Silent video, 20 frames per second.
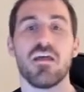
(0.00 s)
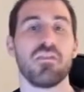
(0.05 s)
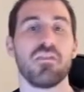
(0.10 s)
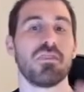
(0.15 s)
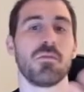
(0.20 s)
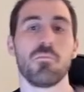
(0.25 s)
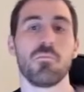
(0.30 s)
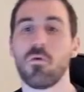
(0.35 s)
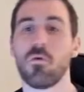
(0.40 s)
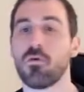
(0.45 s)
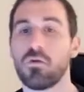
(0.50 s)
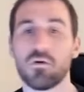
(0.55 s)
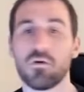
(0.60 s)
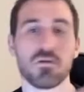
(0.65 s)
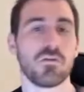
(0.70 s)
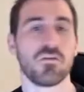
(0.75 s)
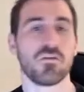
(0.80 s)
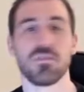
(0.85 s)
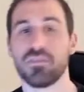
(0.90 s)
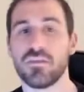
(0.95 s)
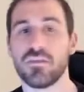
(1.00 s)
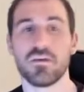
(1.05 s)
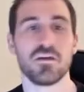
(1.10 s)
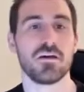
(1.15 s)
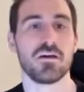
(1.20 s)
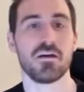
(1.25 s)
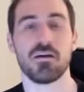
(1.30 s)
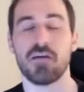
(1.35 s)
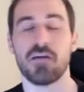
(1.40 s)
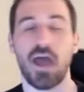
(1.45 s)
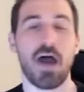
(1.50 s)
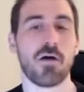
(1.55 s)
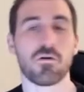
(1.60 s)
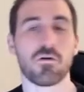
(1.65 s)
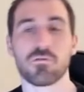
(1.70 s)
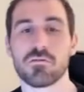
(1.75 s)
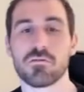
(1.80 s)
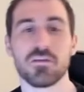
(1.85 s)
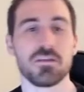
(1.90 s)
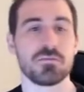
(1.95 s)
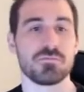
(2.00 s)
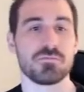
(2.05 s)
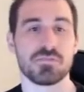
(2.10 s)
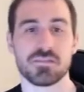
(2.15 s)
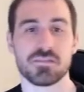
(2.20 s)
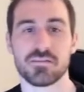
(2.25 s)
the more the algorithms